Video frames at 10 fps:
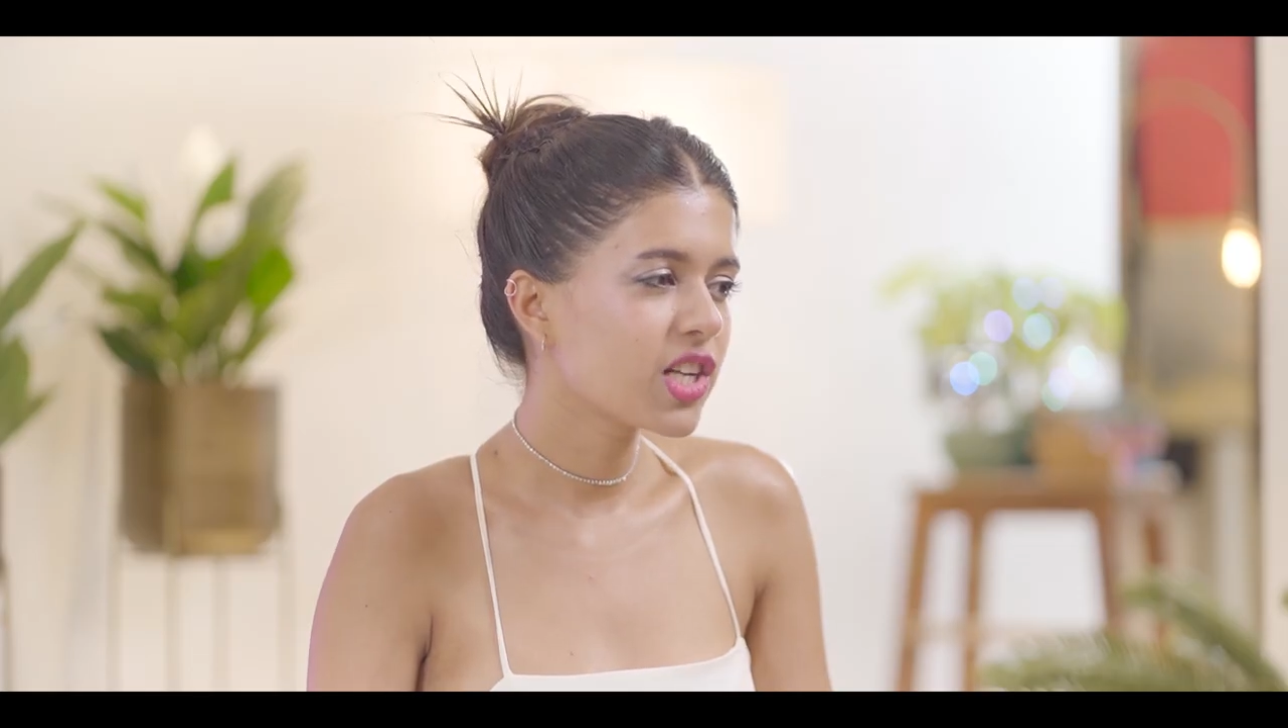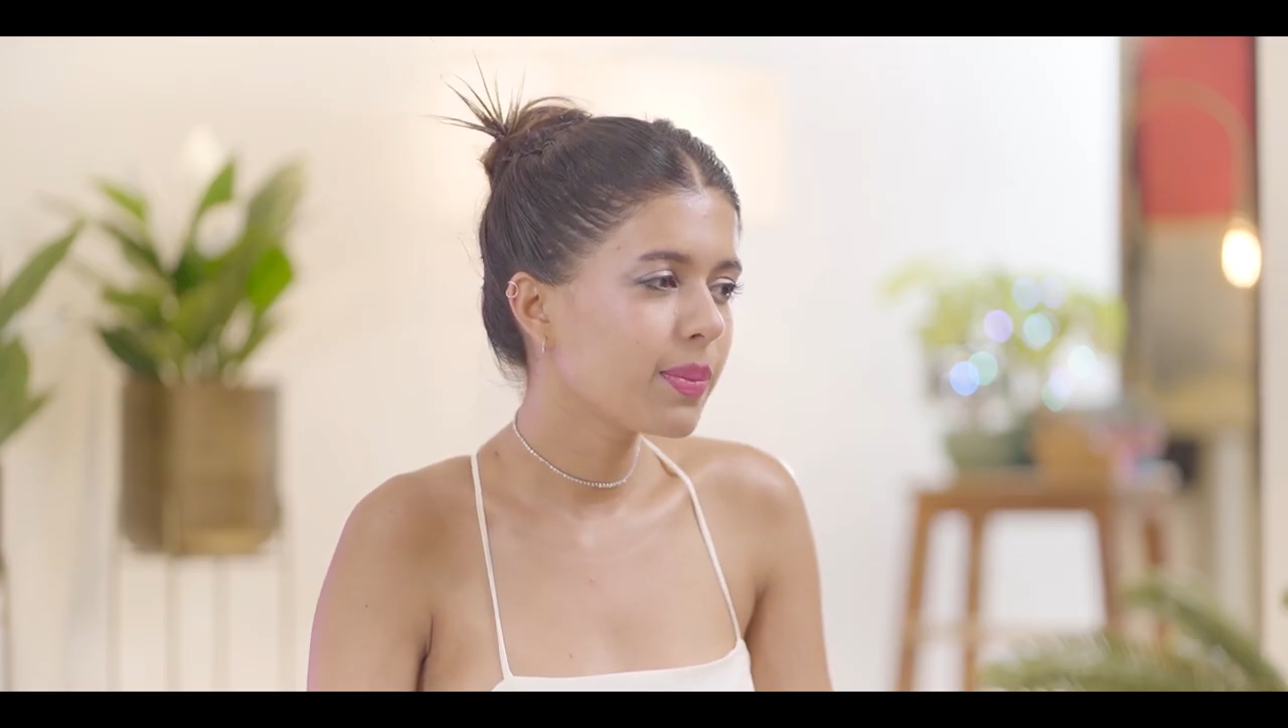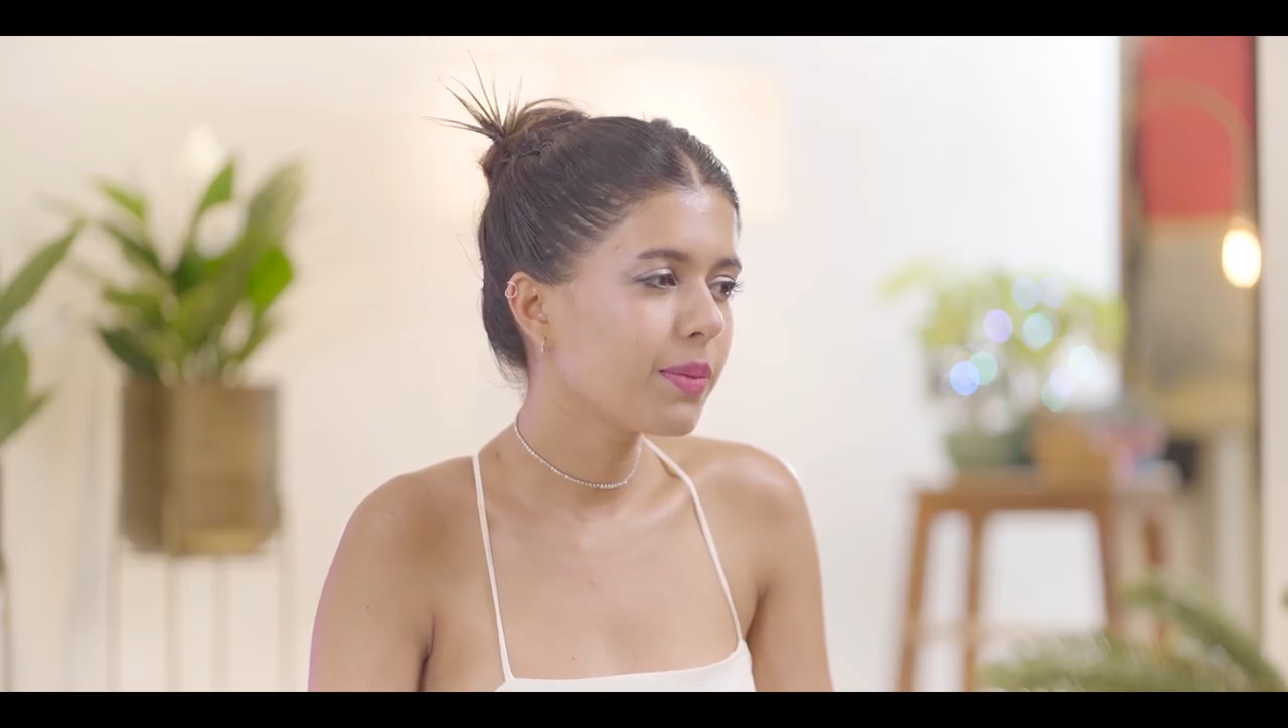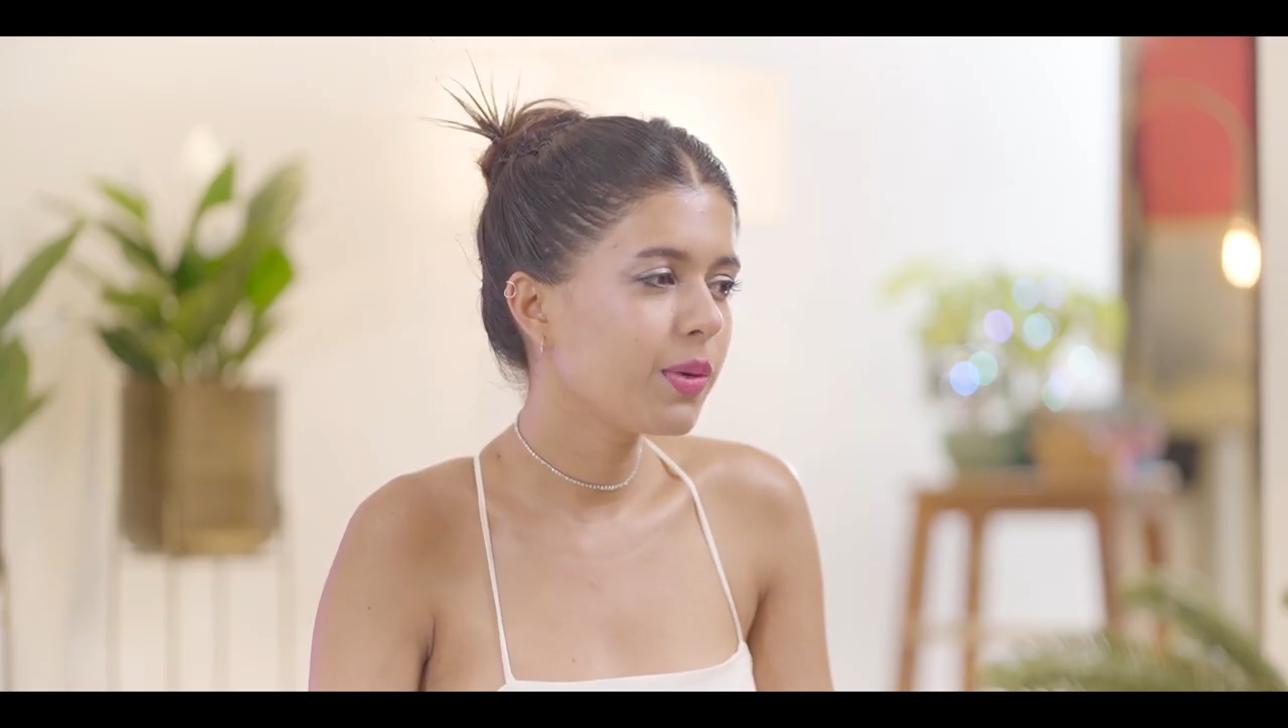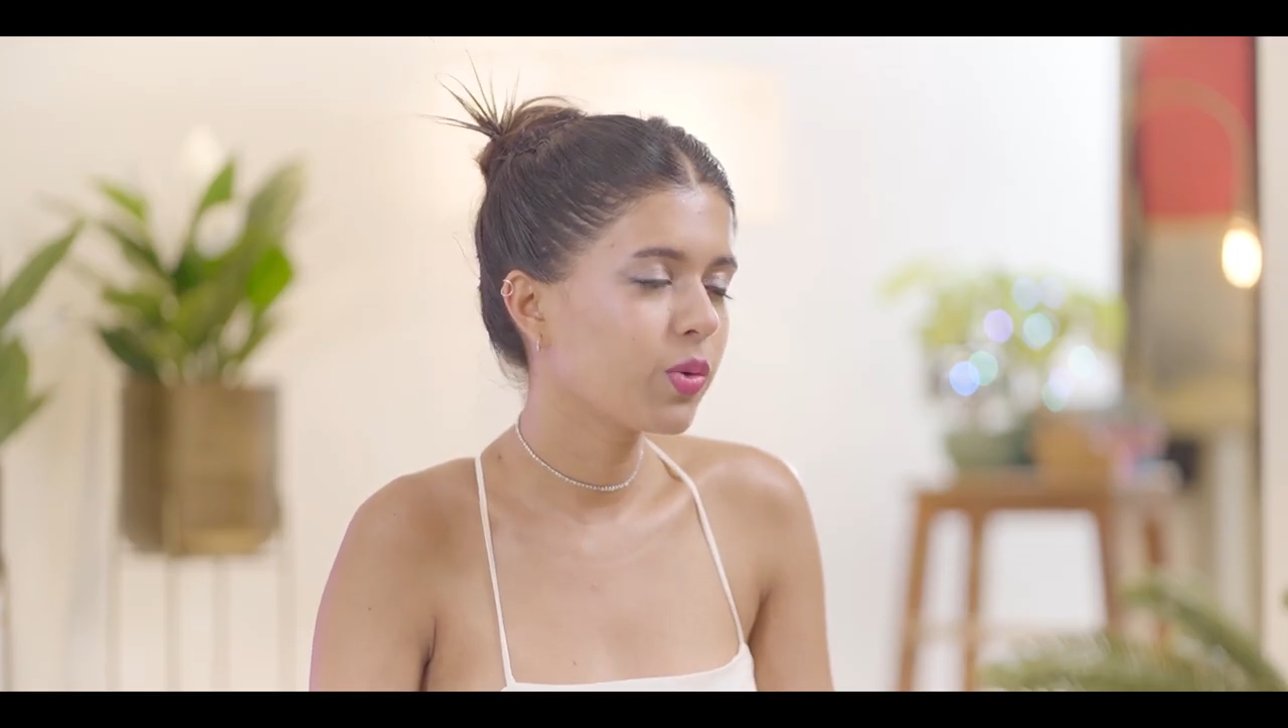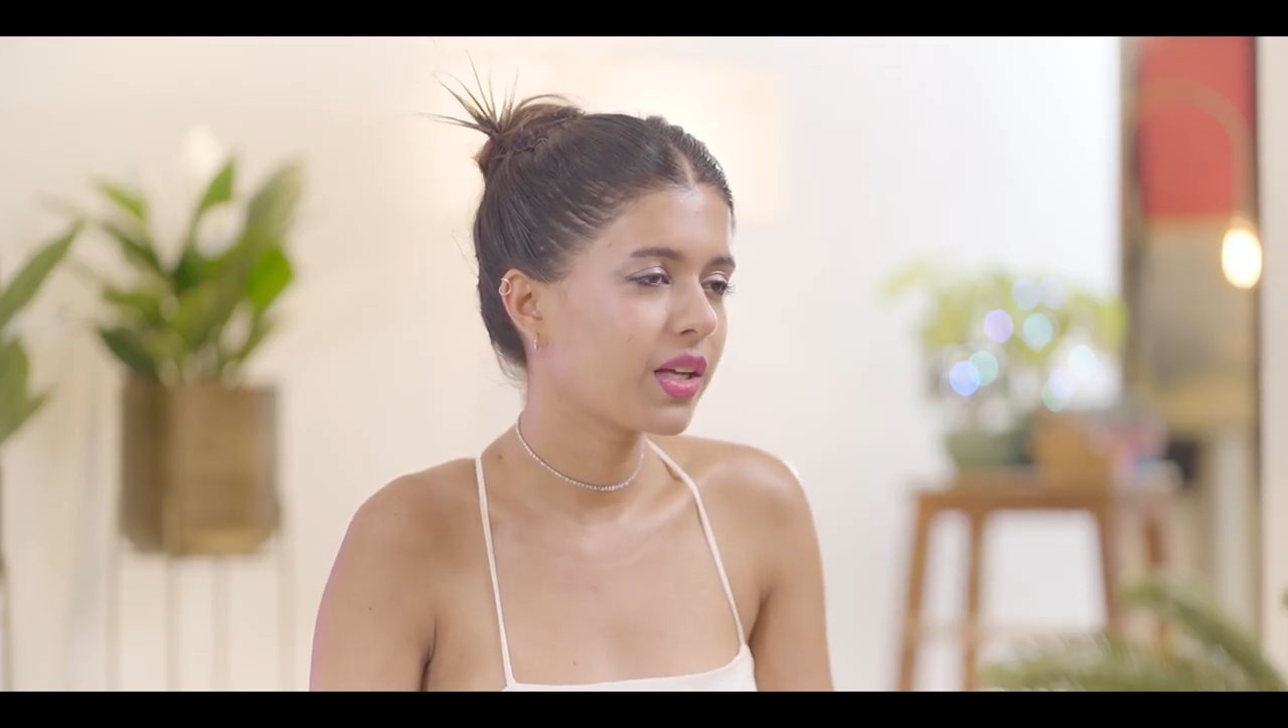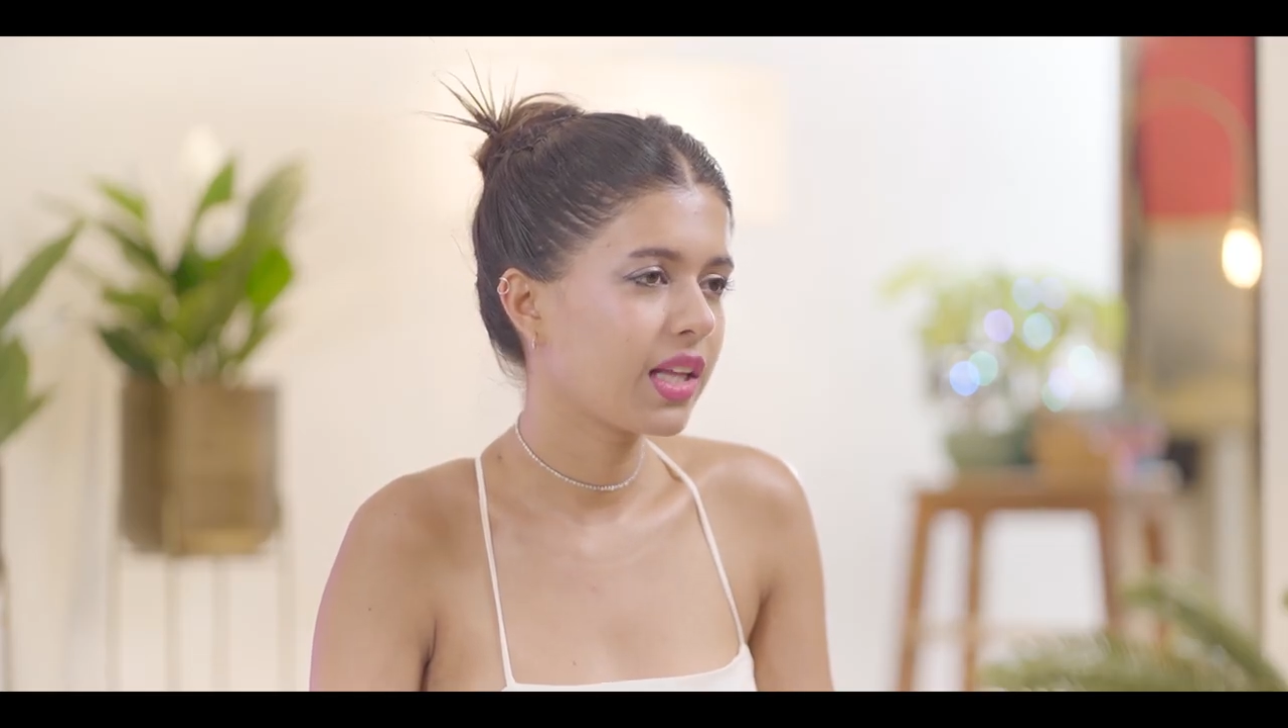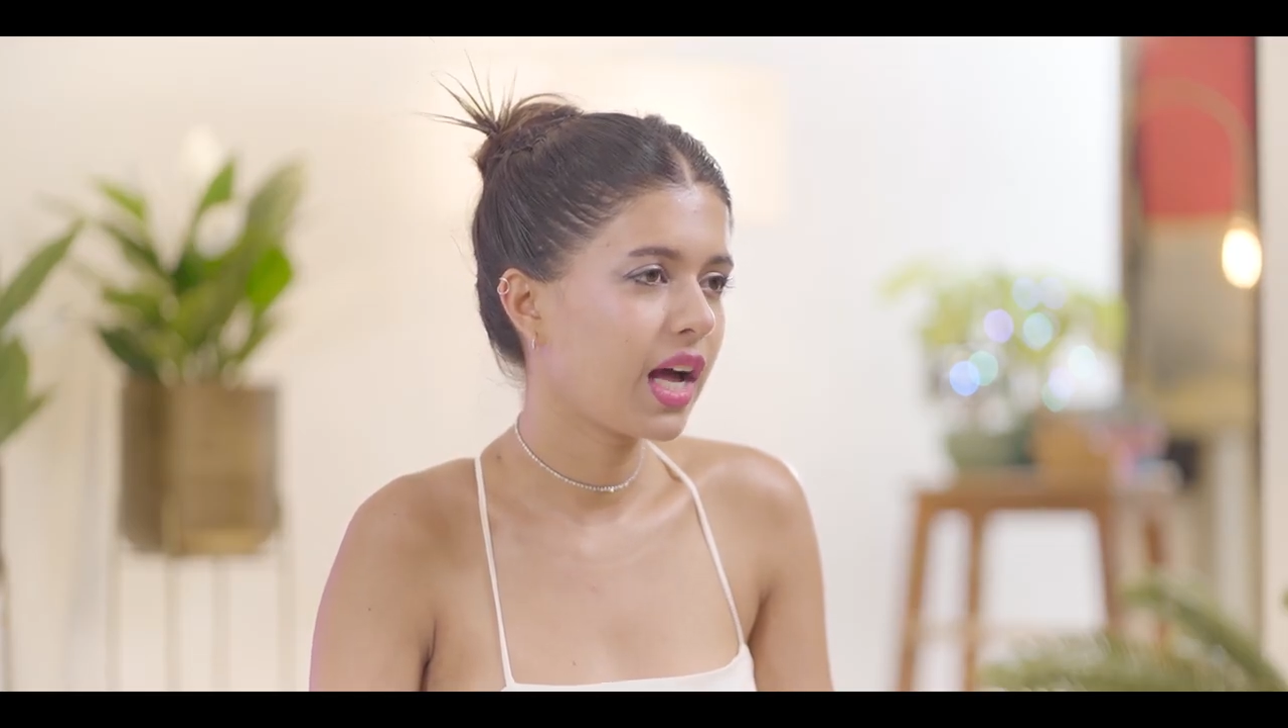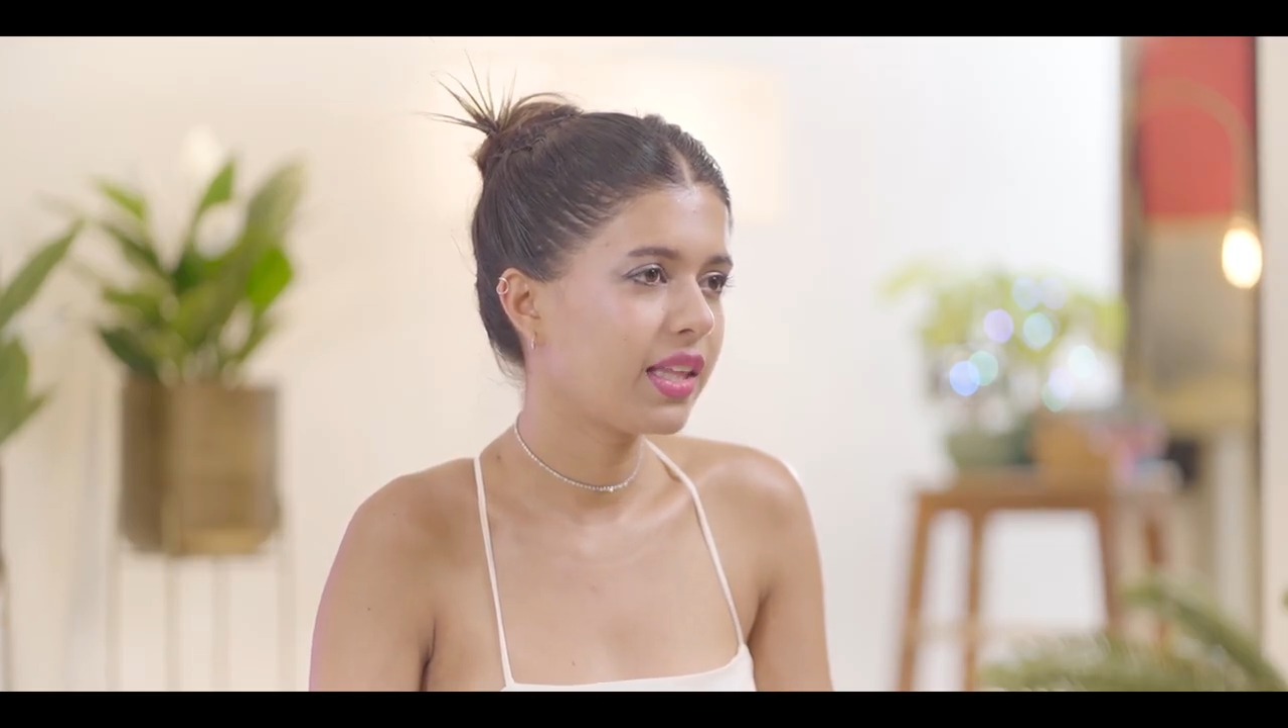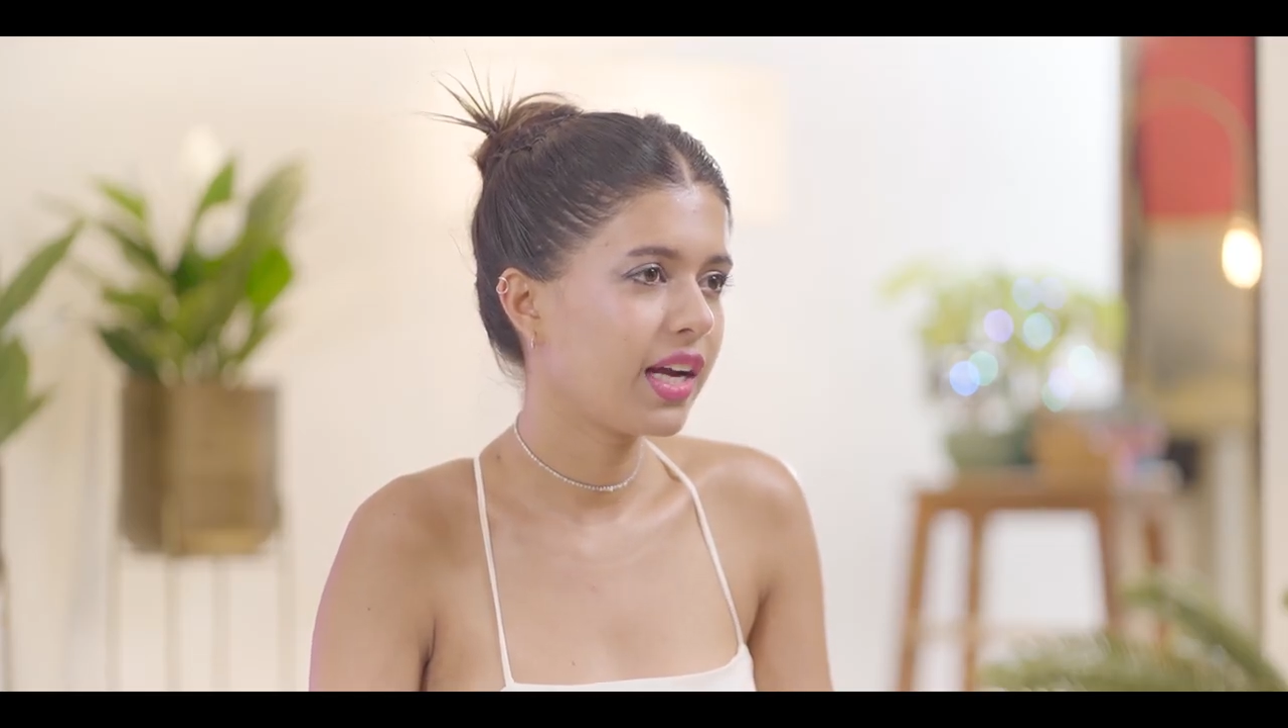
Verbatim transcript: limit bhi hota tha,